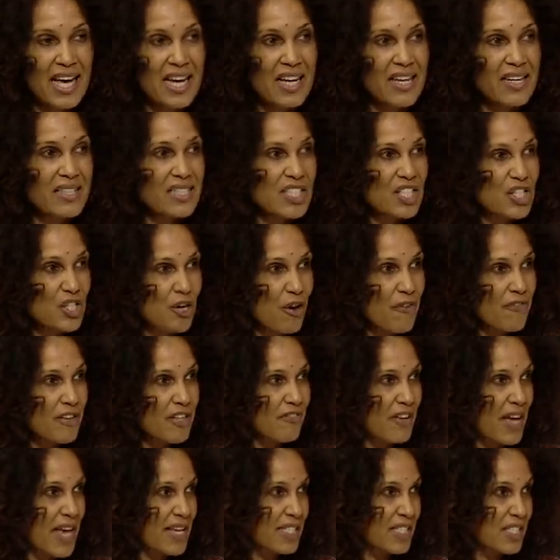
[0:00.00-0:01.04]

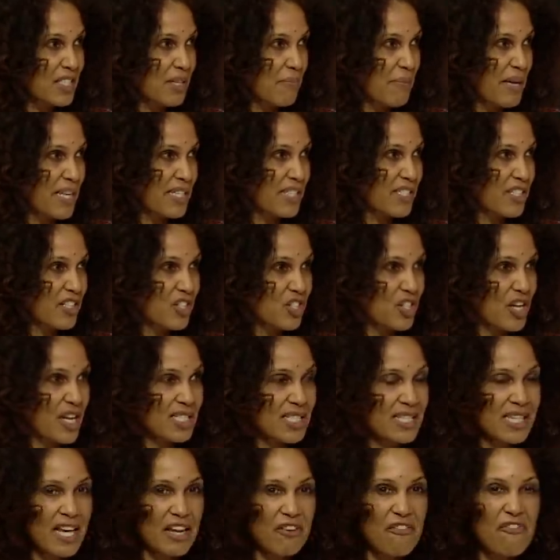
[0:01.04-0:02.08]
Conservative estimates
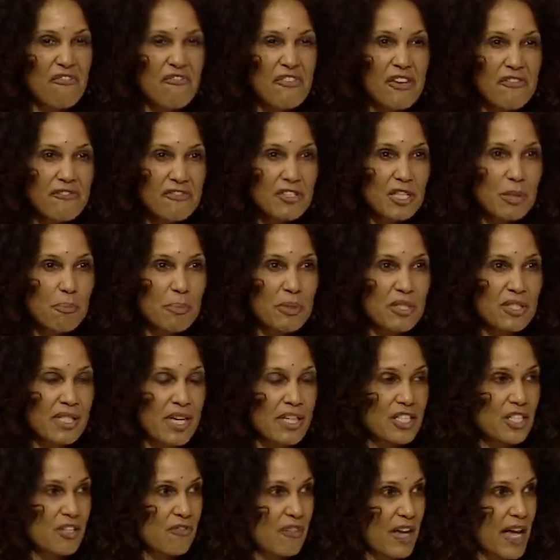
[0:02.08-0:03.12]
suggest that
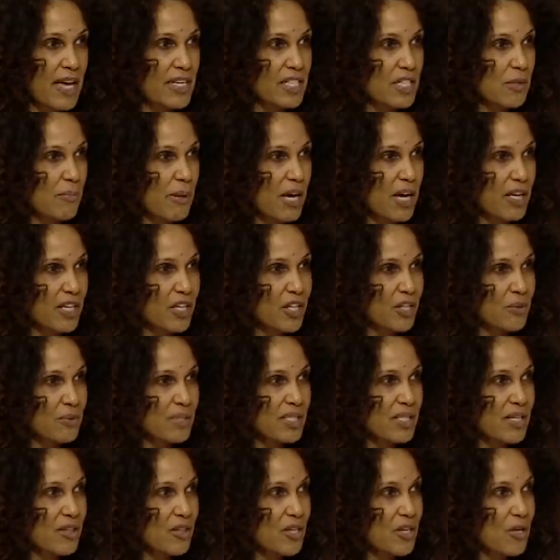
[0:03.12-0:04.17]
50% of antibiotic
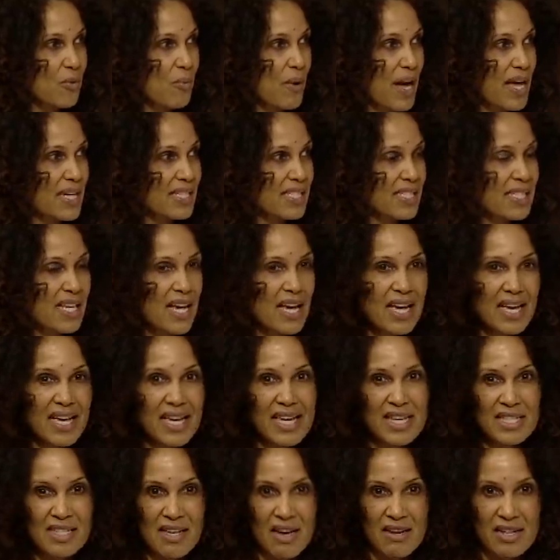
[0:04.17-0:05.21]
use in the US
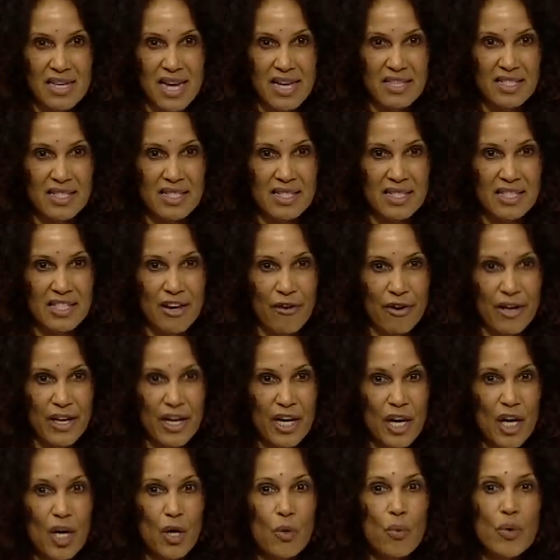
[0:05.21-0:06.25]
is unnecessary.
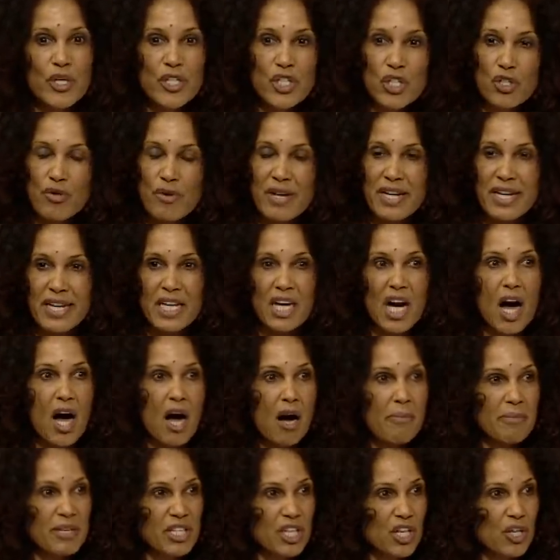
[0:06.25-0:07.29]
We're treating
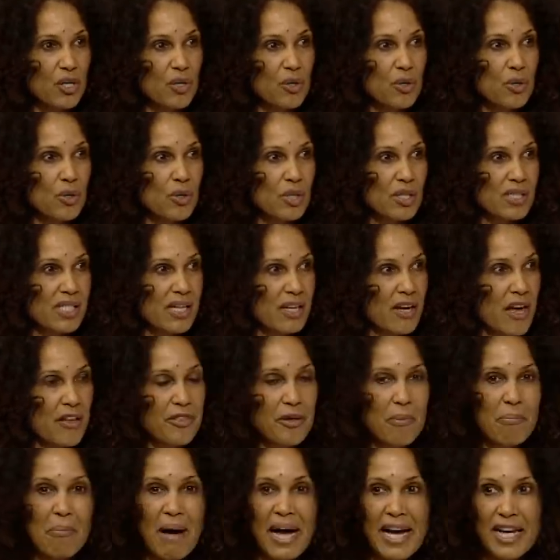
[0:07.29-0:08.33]
common colds and
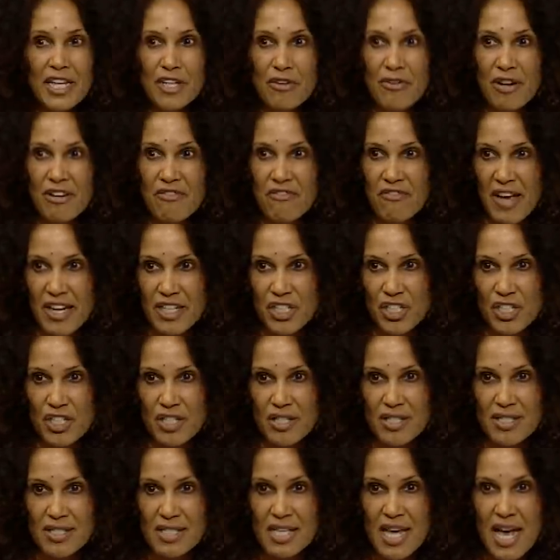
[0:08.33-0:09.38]
other minor
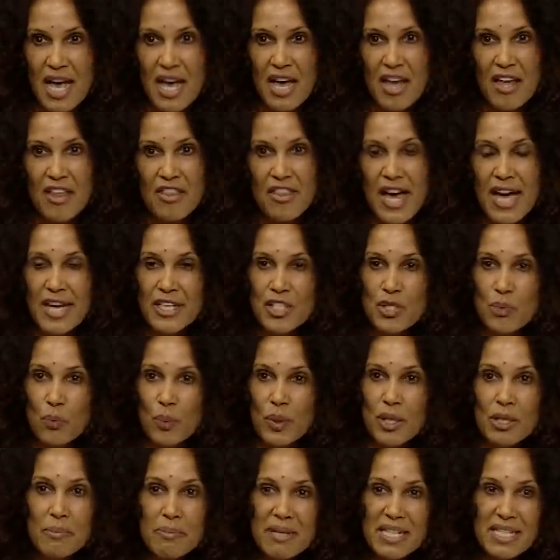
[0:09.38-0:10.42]
infections that
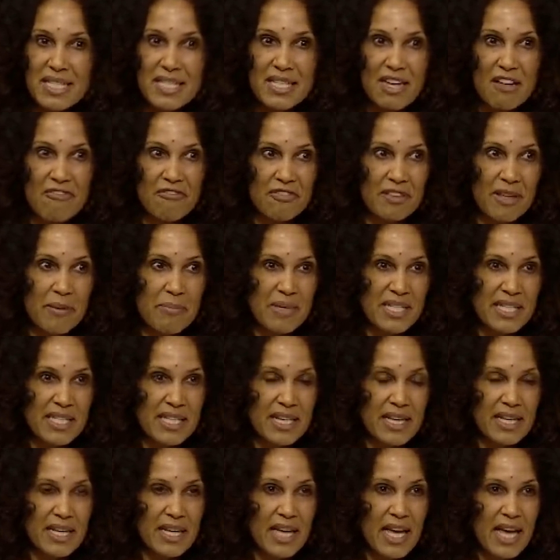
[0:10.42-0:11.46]
will be
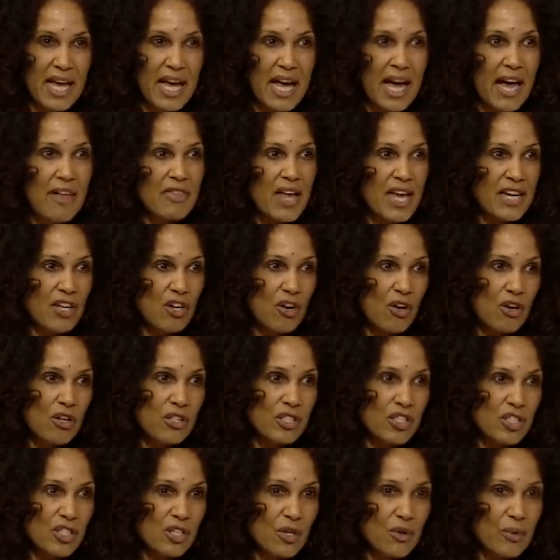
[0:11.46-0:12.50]
self-limited, and that
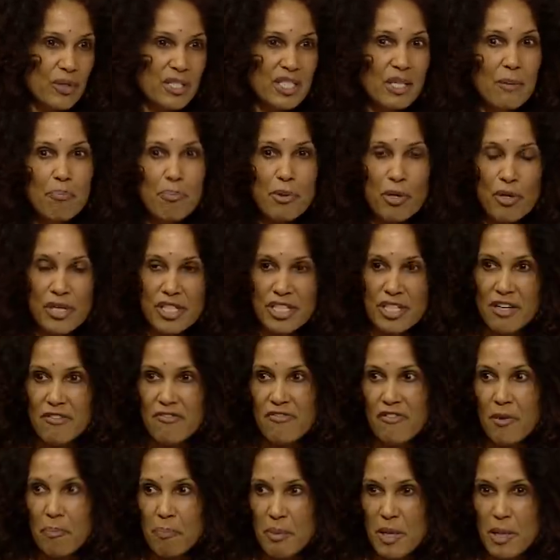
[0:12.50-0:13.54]
also it's important
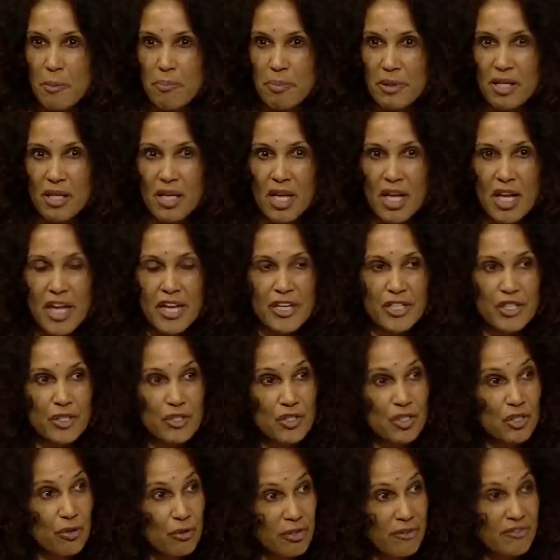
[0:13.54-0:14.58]
for people to
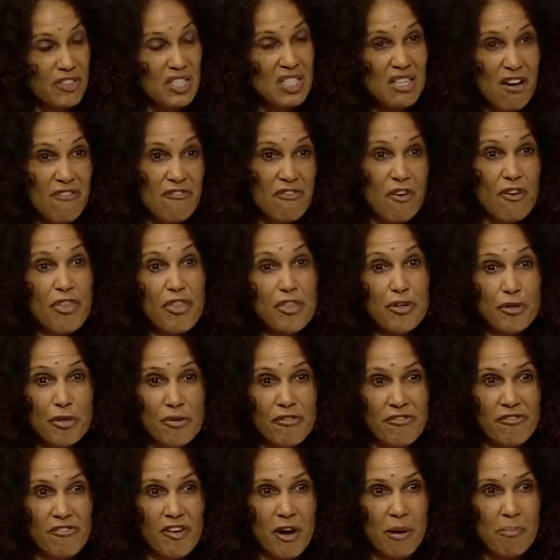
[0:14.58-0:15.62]
sort of suffer through
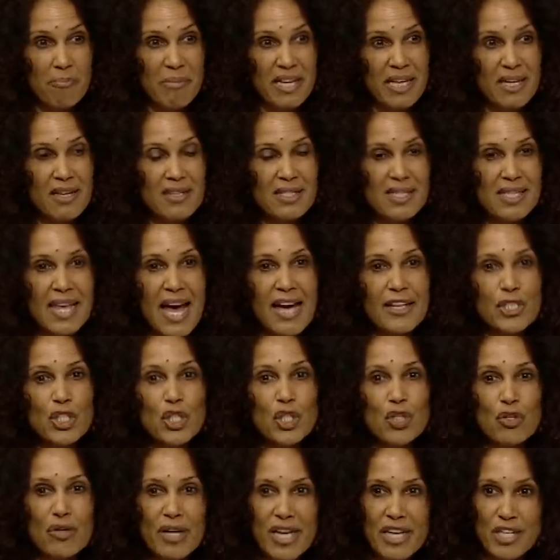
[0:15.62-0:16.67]
from, because that
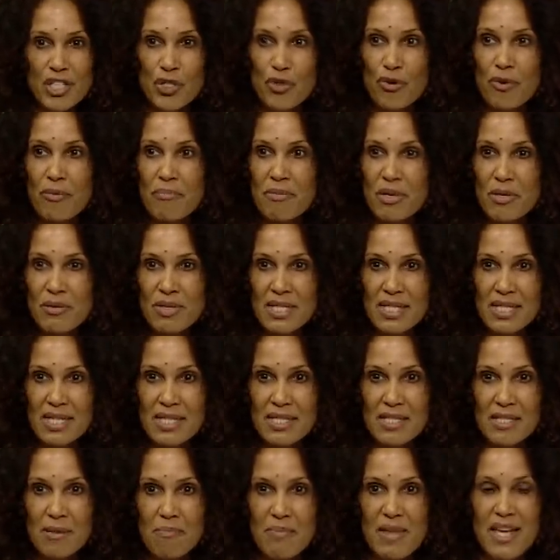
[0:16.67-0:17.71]
trains your immune
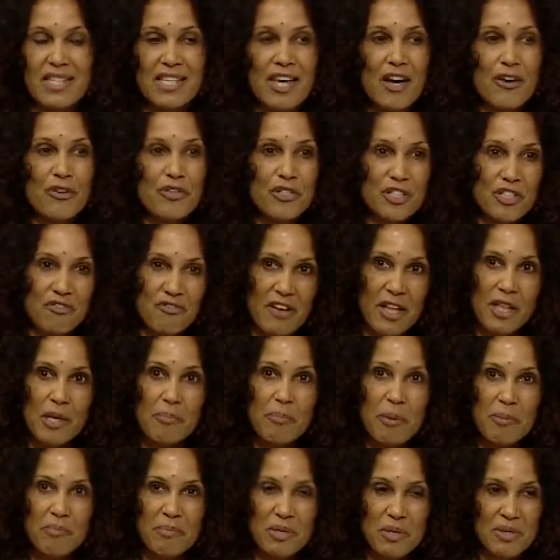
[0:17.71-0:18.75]
system. That's how you
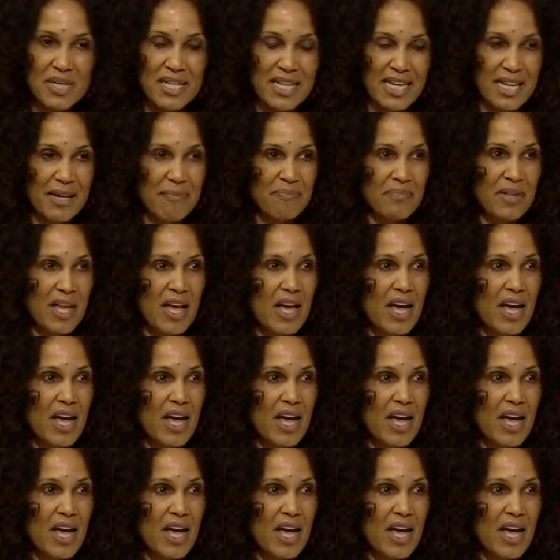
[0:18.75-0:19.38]
develop immunity.